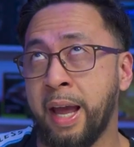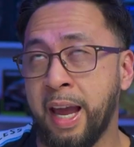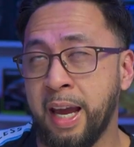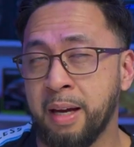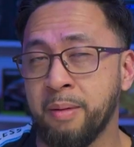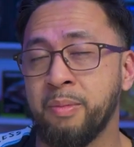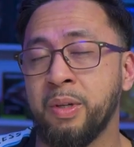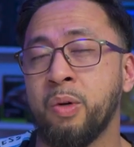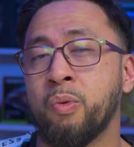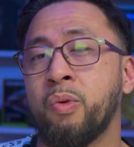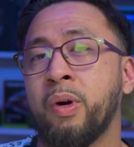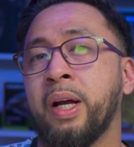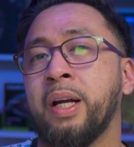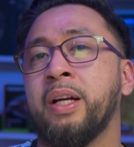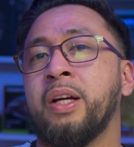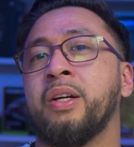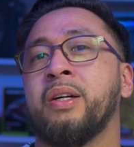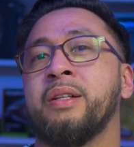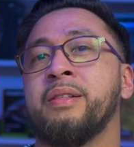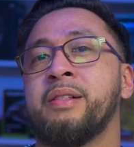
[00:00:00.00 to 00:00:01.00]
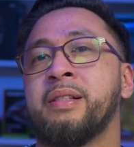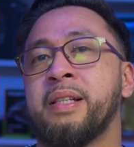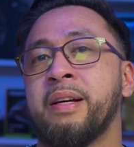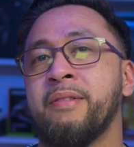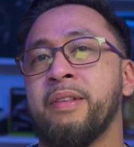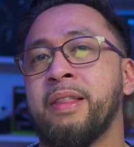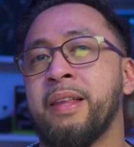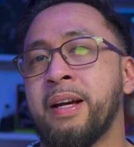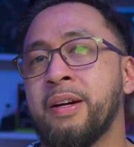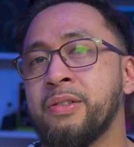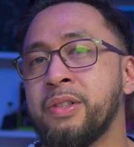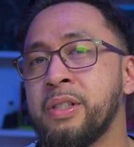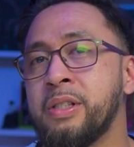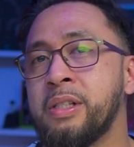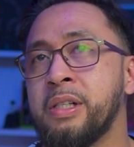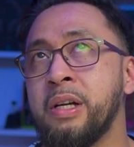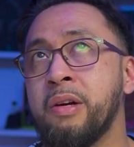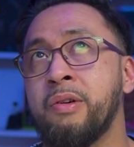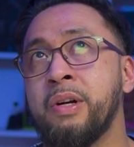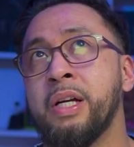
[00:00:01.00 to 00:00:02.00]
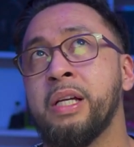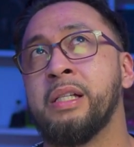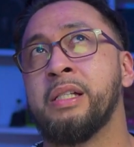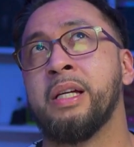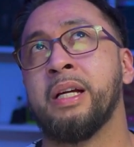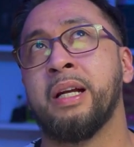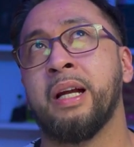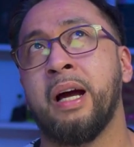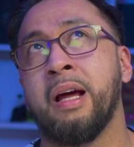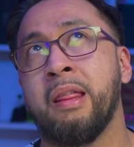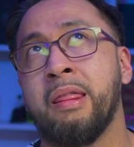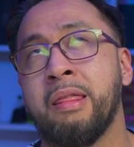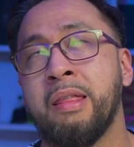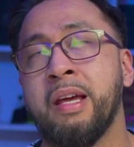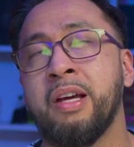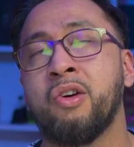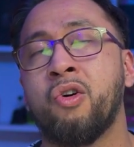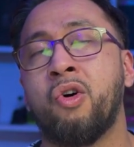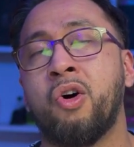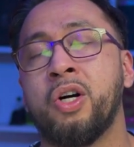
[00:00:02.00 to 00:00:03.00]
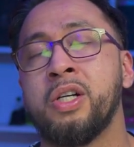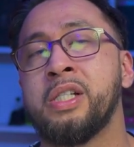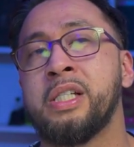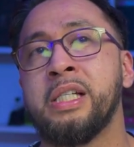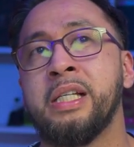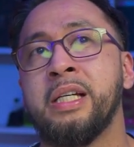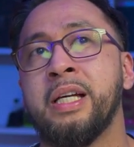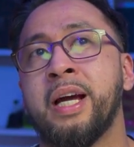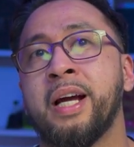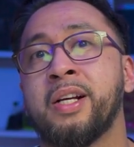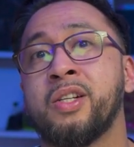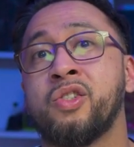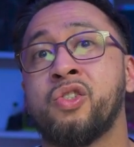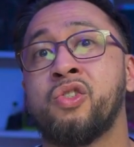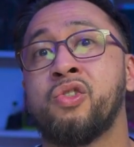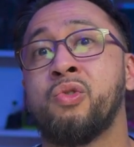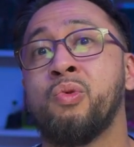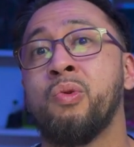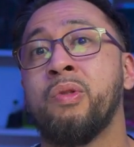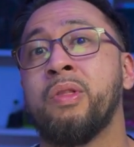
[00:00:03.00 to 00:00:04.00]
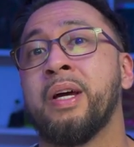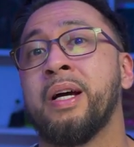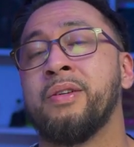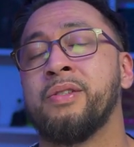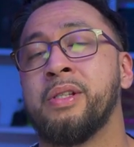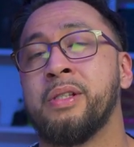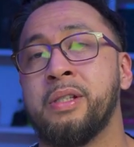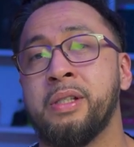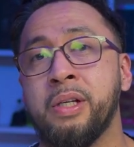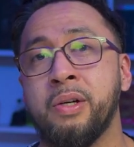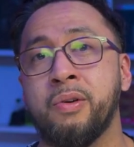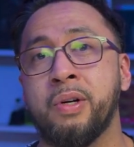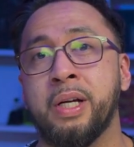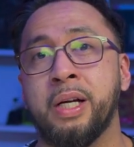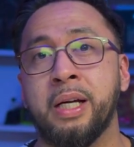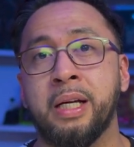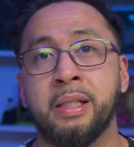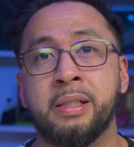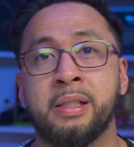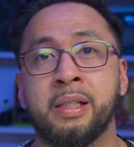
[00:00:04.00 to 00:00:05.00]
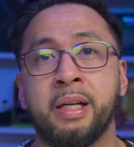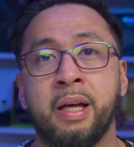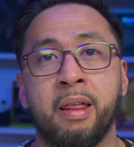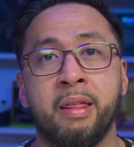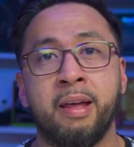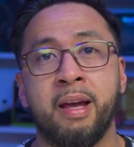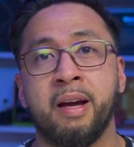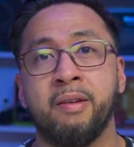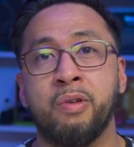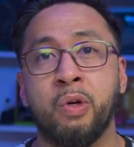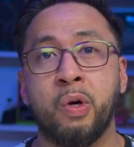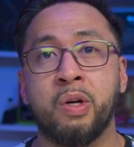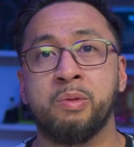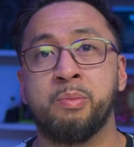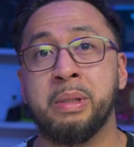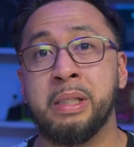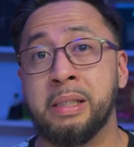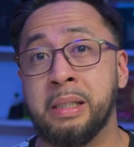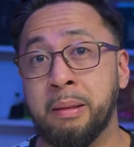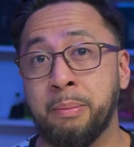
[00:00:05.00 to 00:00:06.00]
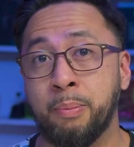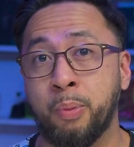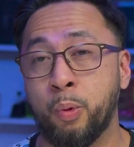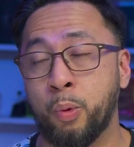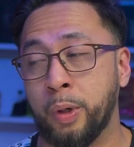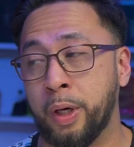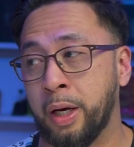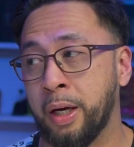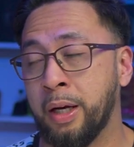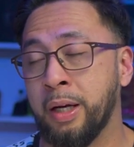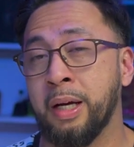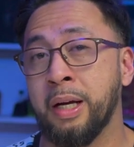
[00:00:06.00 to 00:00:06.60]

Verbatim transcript: A M D Radeon seven thousand series and I think R T X two thousand series, they have U S B C port.